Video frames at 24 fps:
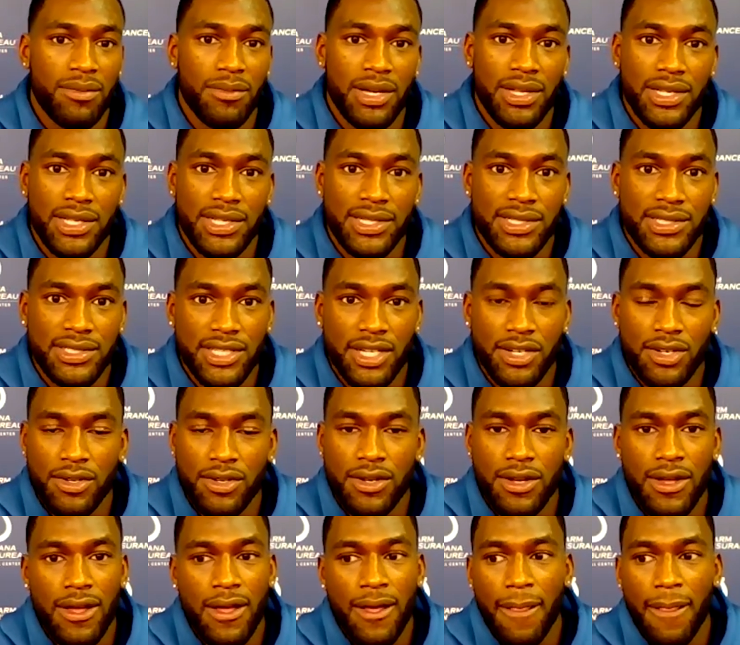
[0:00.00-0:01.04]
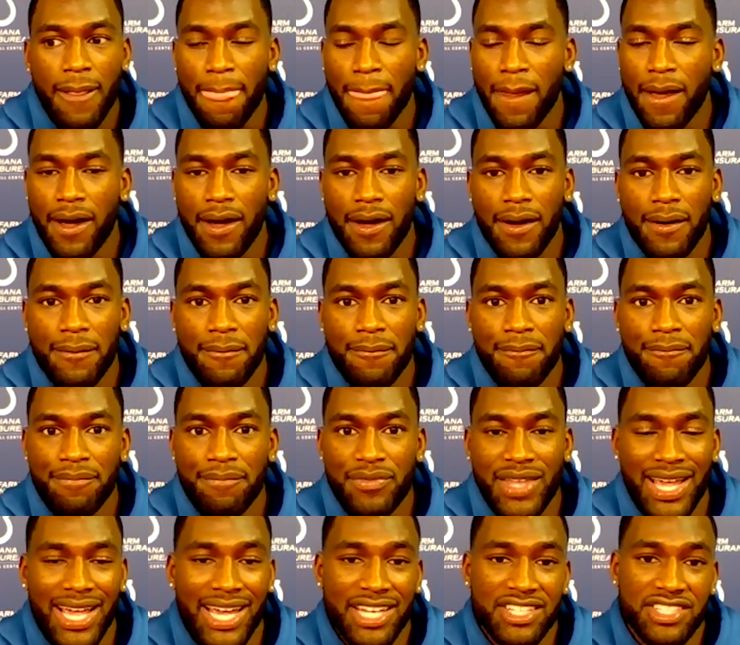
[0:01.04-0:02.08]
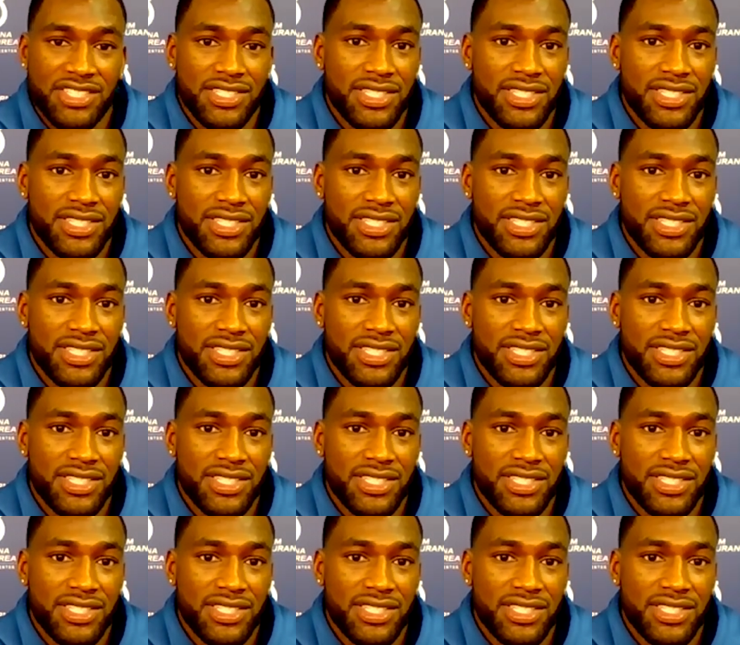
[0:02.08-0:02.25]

my list. So, I